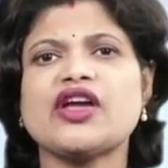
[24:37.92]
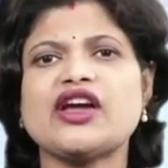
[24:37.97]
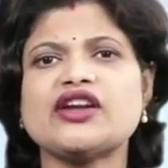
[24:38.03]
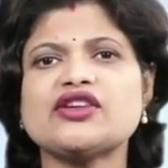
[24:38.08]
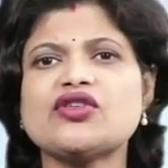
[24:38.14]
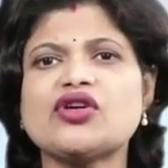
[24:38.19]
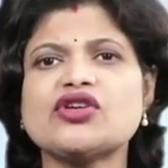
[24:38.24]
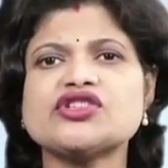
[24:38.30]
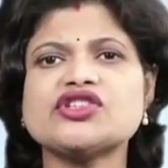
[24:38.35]

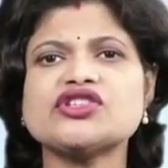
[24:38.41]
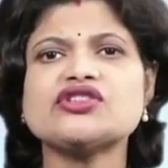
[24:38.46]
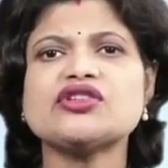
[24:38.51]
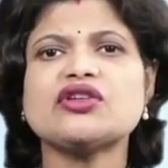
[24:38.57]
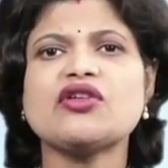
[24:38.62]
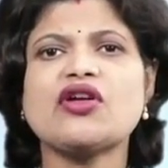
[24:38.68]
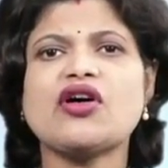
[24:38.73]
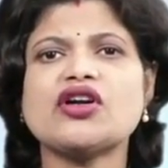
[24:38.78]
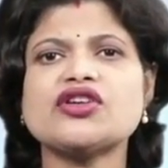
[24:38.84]
and causes
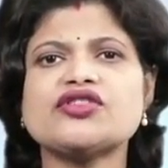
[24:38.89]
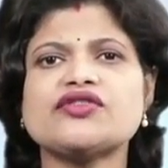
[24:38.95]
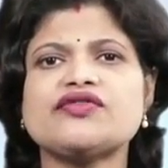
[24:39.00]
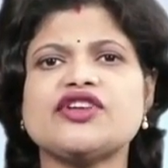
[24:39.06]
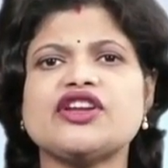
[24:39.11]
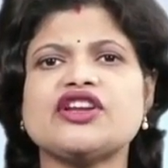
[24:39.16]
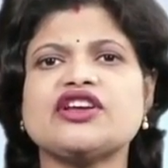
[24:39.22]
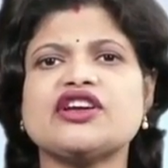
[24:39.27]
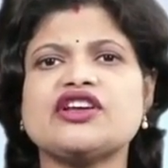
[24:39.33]
a lot
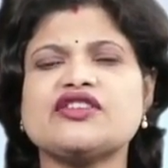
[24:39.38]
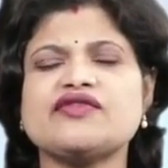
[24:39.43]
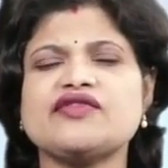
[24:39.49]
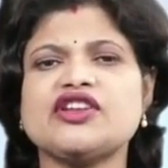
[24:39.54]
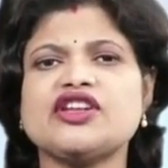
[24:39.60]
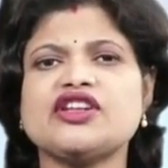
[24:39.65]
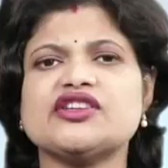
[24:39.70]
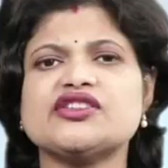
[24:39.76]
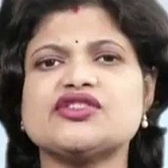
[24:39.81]
of
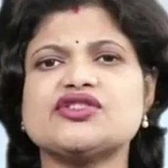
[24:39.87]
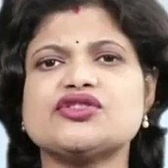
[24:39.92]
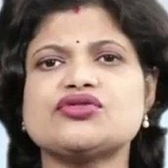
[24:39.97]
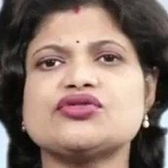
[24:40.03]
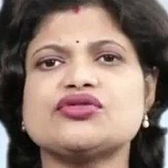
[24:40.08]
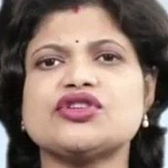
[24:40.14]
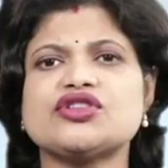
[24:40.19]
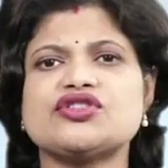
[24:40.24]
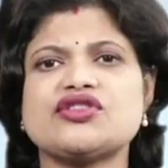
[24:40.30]
inconvenience
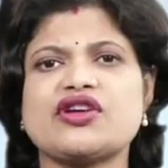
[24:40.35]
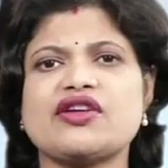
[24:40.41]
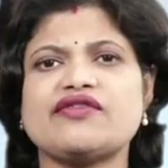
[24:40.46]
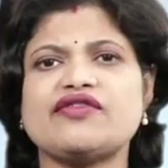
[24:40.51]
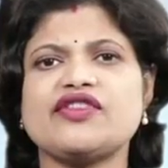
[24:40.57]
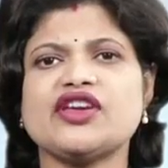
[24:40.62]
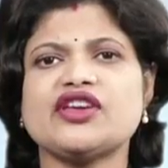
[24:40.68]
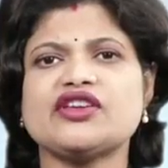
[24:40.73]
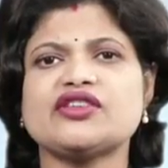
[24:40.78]
to the
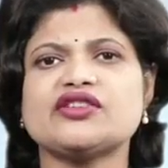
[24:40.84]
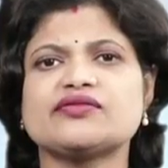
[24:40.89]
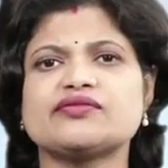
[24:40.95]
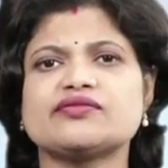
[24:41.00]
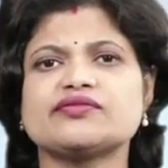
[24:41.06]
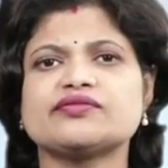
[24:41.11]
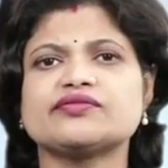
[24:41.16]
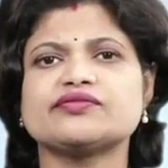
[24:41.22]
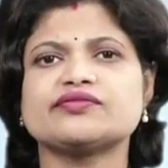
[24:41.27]
traffic
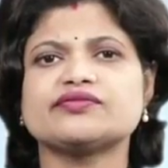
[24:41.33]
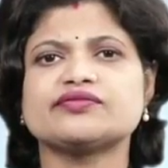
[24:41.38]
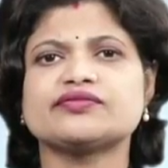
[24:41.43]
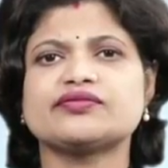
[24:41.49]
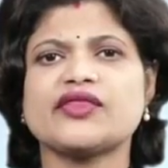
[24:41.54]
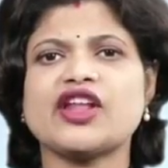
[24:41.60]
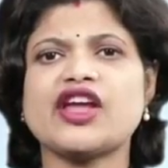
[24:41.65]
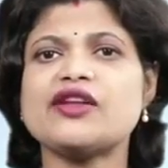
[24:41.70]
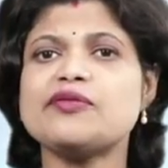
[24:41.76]

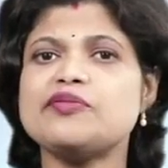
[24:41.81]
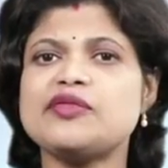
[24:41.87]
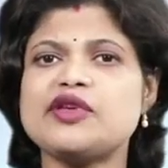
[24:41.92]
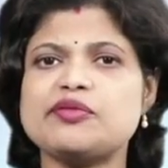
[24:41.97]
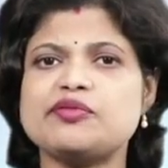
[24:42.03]
and